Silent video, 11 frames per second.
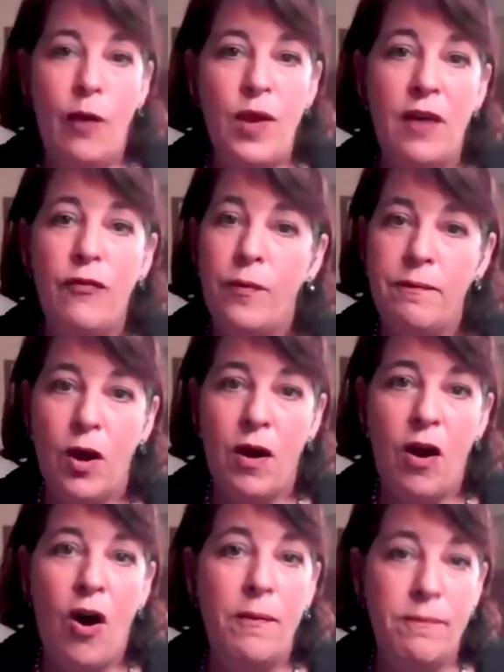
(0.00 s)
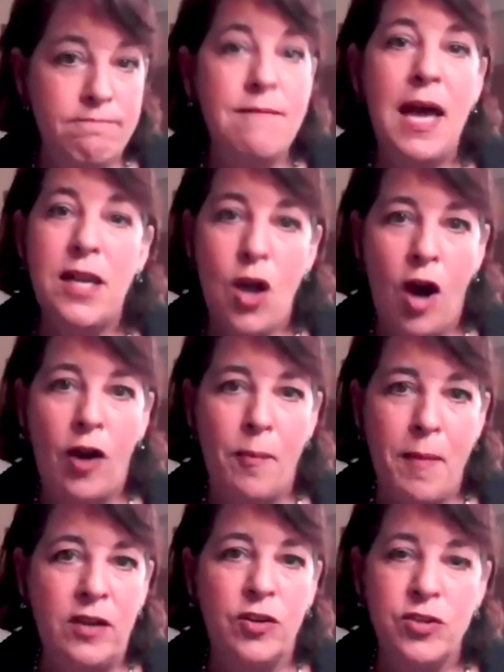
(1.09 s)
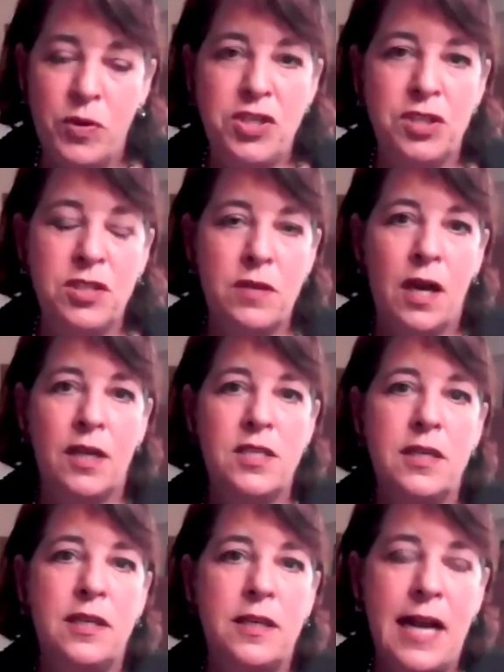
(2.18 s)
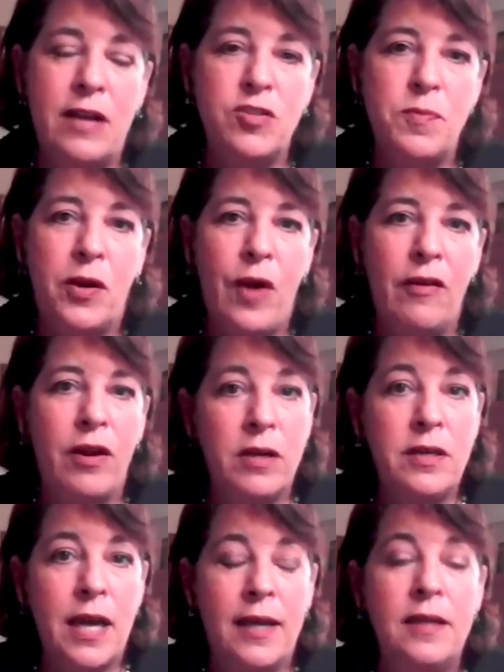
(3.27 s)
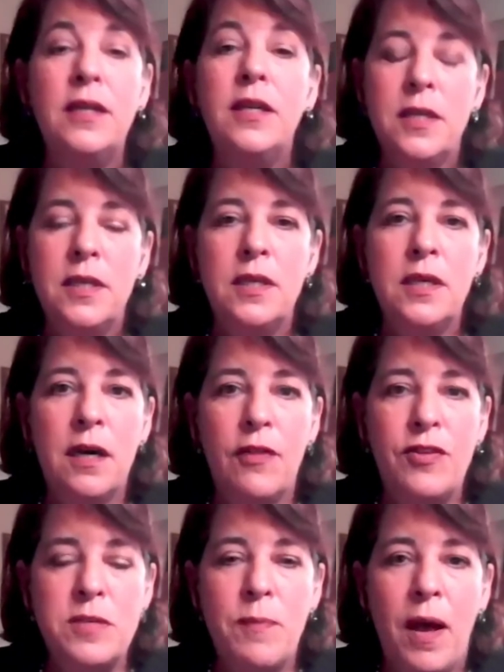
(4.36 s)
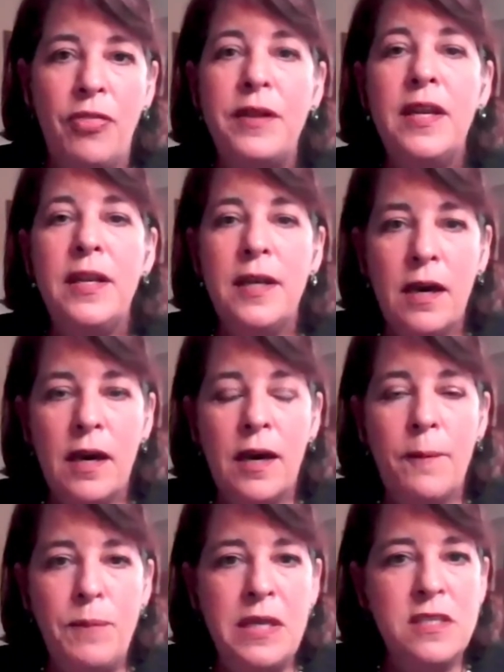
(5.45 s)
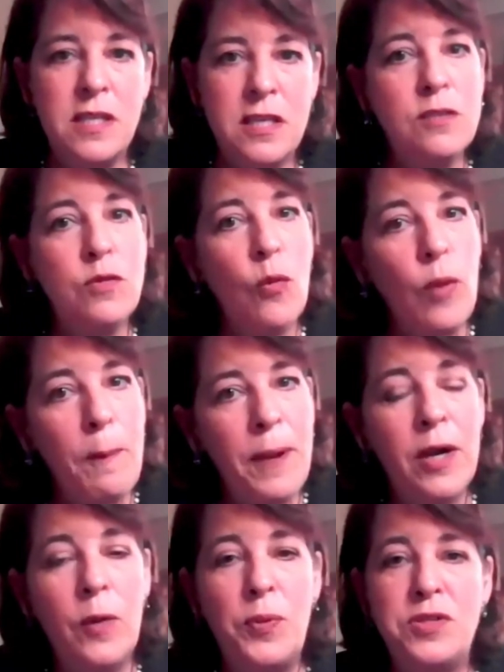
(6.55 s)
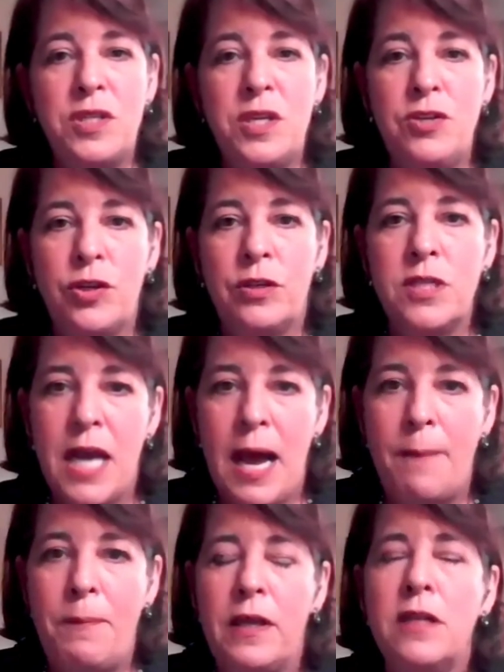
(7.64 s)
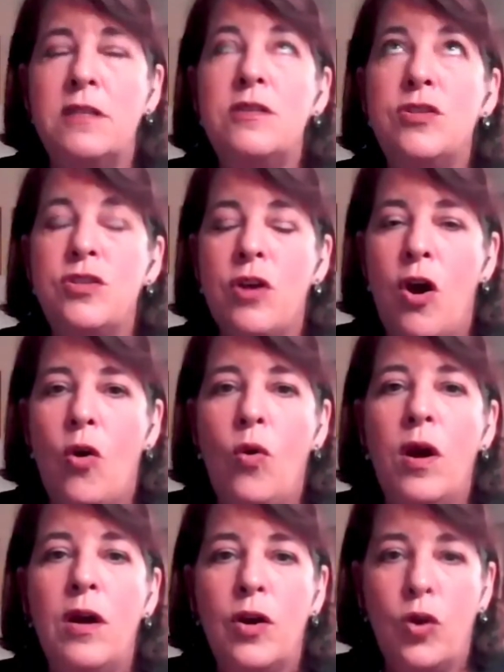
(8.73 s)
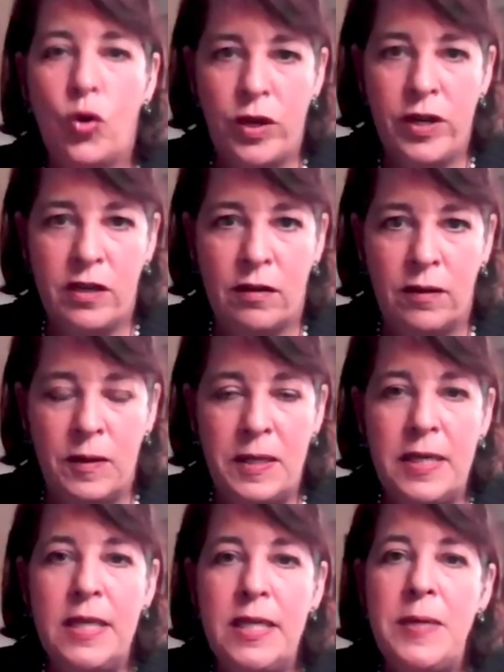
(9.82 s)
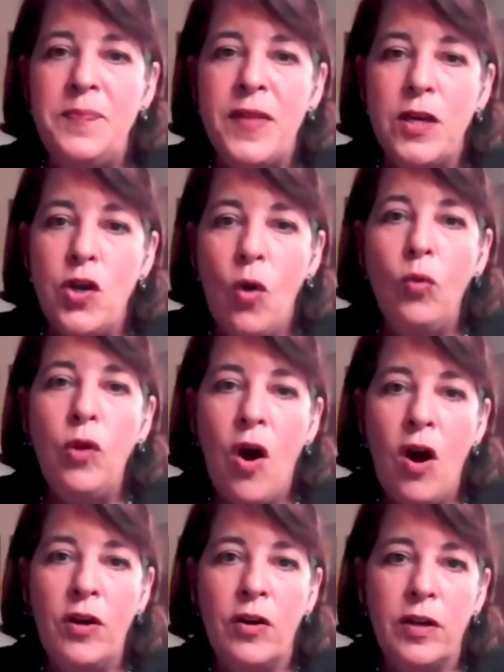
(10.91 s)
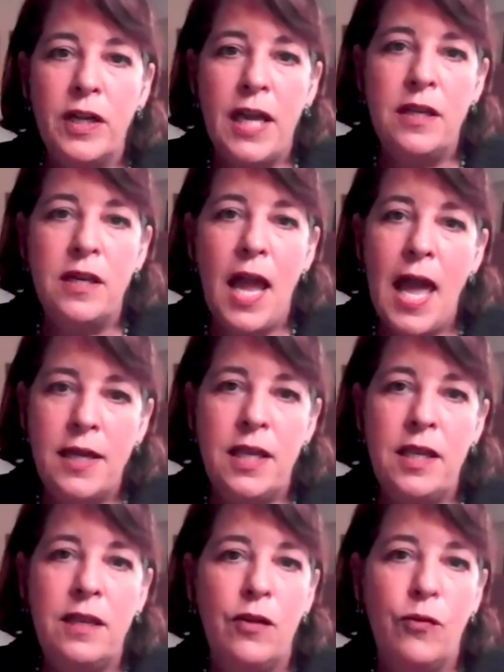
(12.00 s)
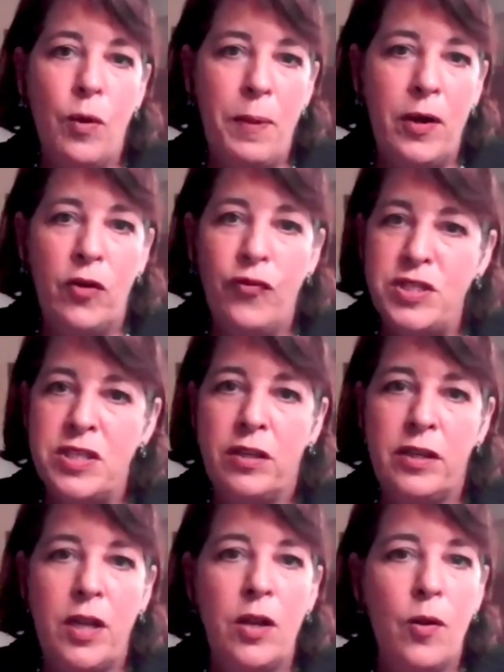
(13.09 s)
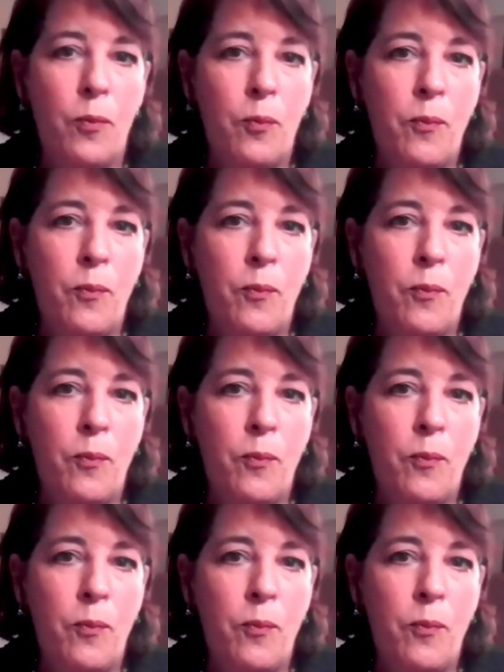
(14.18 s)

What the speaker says: we have many automakers. We just did an announcement around Hyundai this month because this repair procedure topic is so critical. No longer can any repair facility